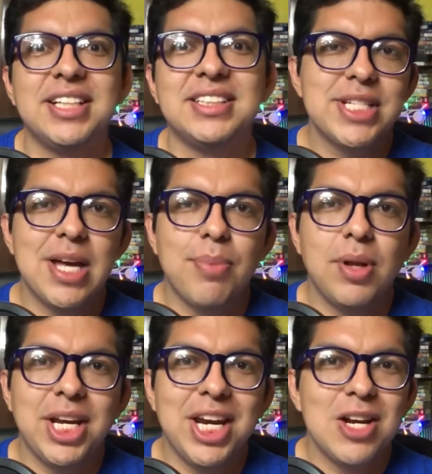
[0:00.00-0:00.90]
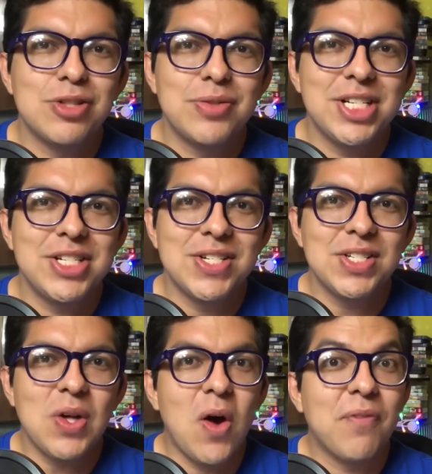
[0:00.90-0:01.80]
for example in
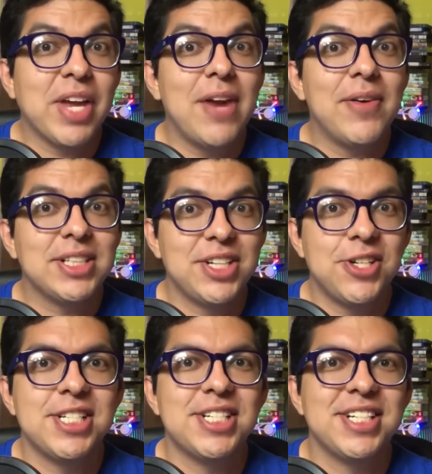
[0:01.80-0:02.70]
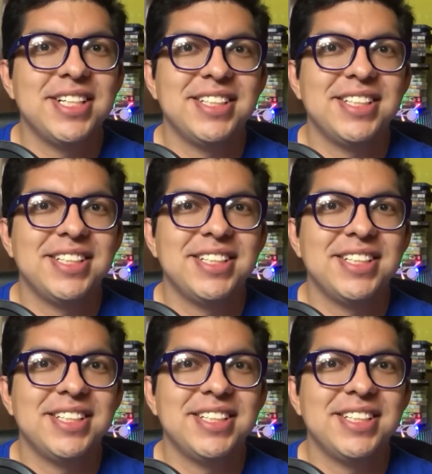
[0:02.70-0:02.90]
illustrations of characters,